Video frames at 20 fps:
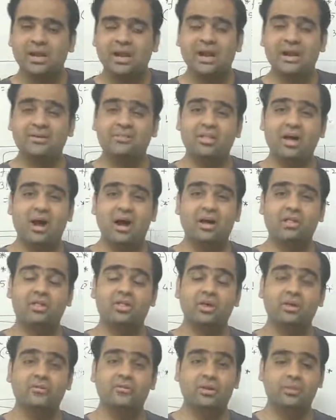and the
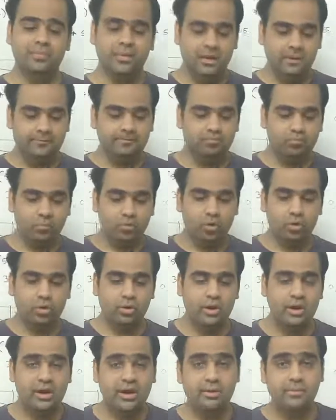answer will be
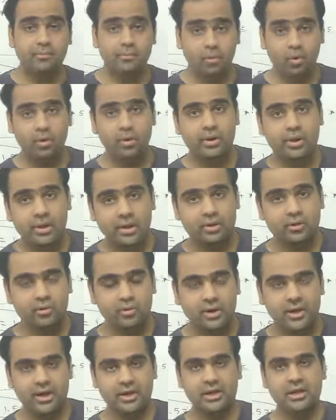more and more
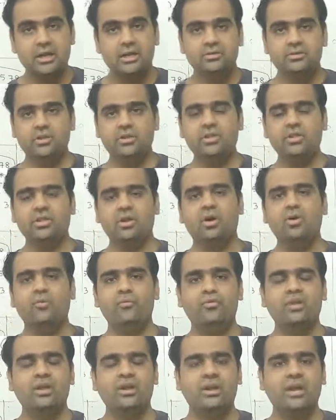accurate. This is how
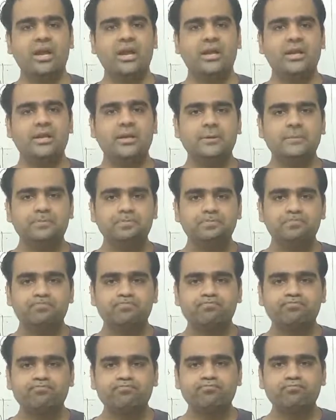we write
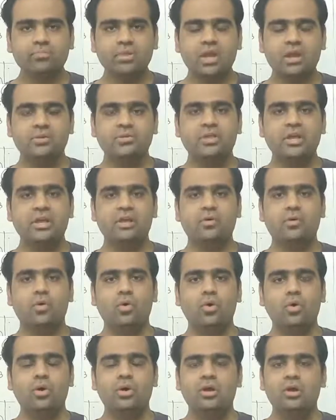the
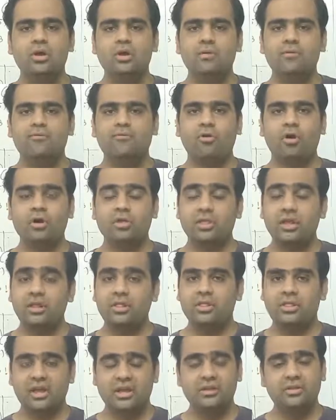code for the
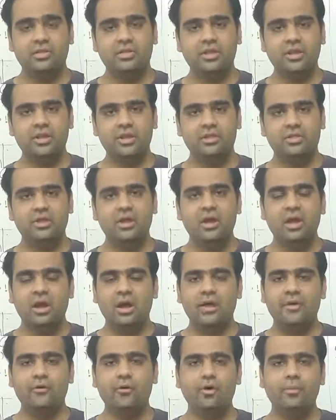sine series.
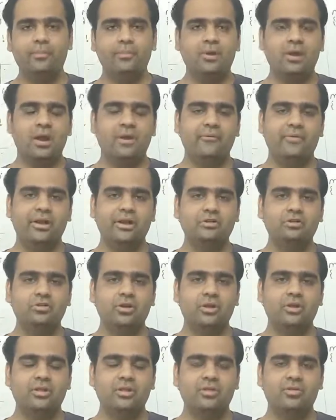I hope you have
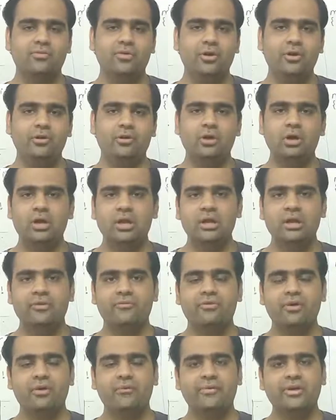enjoyed this video.
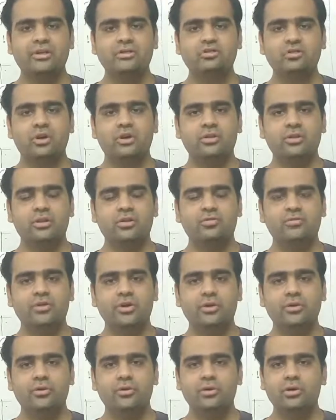If you have enjoyed this
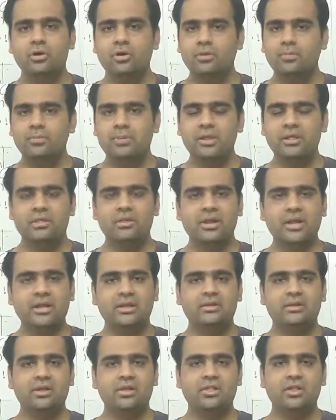video, please
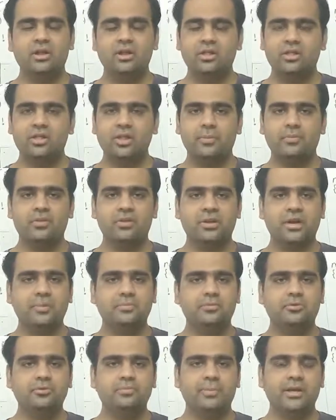like this,
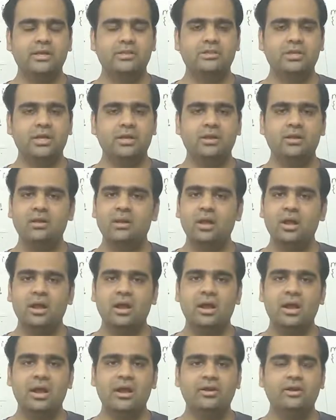subscribe to my channel,
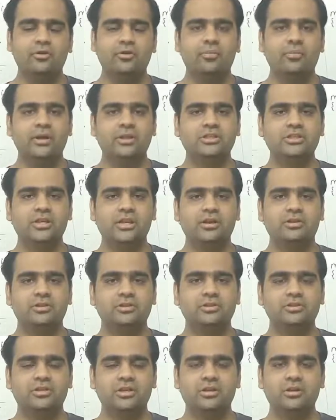and you may share
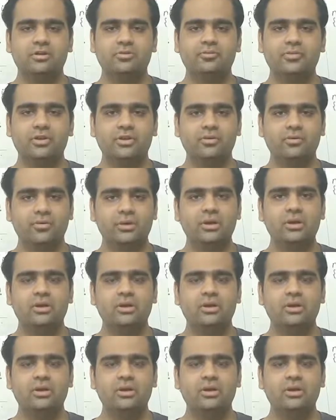this channel with your